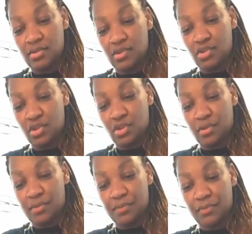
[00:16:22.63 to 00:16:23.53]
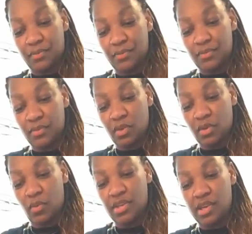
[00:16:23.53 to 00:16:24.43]
donut.
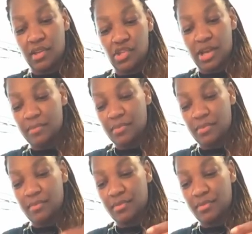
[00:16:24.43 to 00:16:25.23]
When you get jam,